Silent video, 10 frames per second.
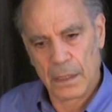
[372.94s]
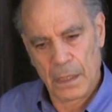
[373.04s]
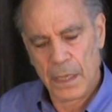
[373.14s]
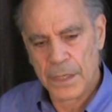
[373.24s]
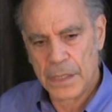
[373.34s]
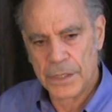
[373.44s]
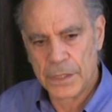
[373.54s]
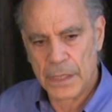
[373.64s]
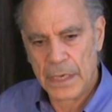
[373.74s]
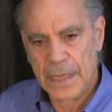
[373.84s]

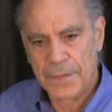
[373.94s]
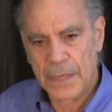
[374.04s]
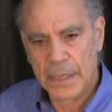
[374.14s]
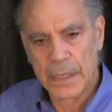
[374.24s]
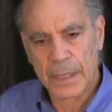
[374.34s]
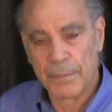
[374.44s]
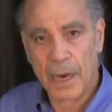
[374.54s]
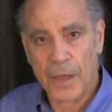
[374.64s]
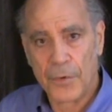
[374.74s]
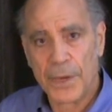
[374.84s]
Is anything
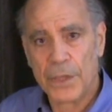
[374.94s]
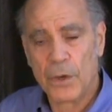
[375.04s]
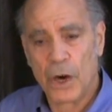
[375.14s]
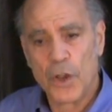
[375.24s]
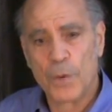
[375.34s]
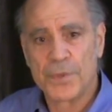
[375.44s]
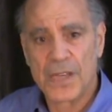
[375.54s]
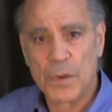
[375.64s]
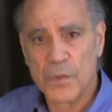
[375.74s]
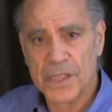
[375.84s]
bothering you? Are you
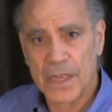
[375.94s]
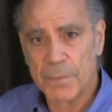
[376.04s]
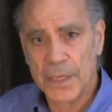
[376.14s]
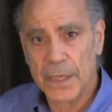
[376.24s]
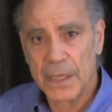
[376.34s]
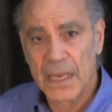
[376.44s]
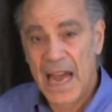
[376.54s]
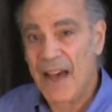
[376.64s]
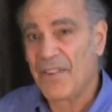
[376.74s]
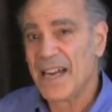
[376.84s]
upset with something?
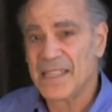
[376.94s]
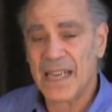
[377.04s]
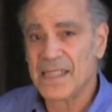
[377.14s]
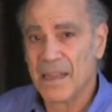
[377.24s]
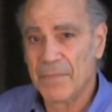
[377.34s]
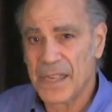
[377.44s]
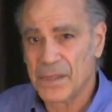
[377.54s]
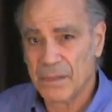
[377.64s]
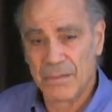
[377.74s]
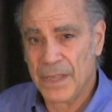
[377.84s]
Have I said
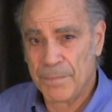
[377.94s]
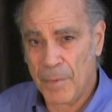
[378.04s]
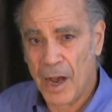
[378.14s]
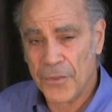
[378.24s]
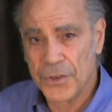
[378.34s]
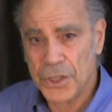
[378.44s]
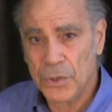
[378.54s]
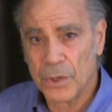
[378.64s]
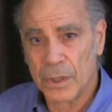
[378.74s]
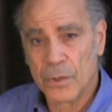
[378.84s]
something that bothered
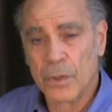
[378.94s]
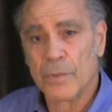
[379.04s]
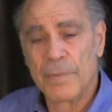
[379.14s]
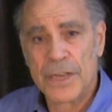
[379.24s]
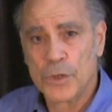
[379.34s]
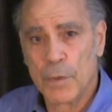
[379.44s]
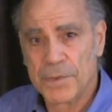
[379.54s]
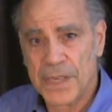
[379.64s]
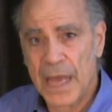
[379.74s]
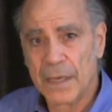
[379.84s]
you or made you
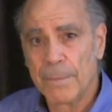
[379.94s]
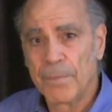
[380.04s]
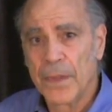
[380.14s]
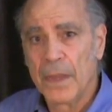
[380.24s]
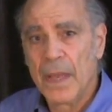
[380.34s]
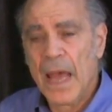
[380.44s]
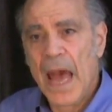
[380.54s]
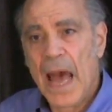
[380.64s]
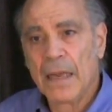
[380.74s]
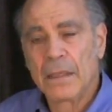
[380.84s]
upset?
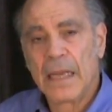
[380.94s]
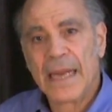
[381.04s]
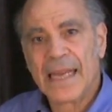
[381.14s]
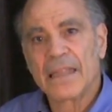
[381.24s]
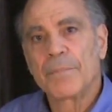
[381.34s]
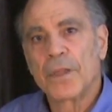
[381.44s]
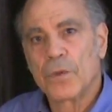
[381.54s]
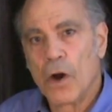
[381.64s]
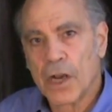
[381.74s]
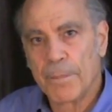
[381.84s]
And get them to
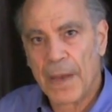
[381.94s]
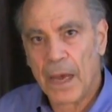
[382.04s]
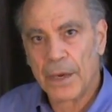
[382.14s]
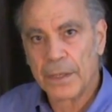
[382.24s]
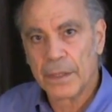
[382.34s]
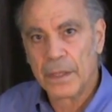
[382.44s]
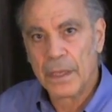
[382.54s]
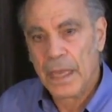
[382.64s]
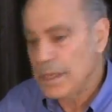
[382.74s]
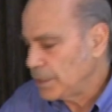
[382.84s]
talk about it
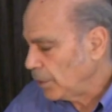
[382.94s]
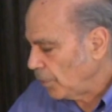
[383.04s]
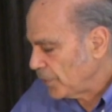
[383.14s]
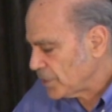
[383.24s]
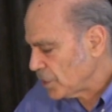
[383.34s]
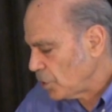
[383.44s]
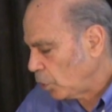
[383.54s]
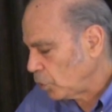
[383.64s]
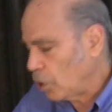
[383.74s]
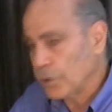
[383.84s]
until this is
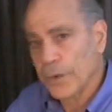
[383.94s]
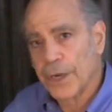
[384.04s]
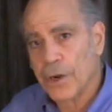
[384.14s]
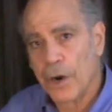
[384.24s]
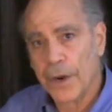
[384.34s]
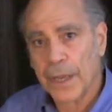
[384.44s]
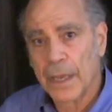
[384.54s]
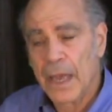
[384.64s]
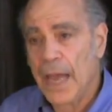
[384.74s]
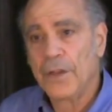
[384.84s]
no longer occurring.
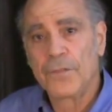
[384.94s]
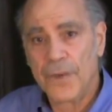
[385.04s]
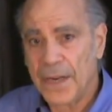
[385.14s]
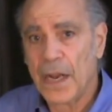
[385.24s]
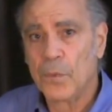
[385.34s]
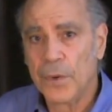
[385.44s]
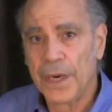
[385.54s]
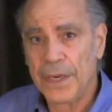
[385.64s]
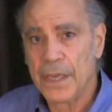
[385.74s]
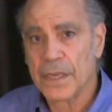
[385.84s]
And you'll find out
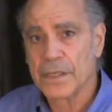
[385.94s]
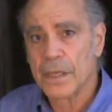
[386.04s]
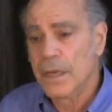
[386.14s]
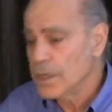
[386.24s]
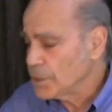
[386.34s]
what it is.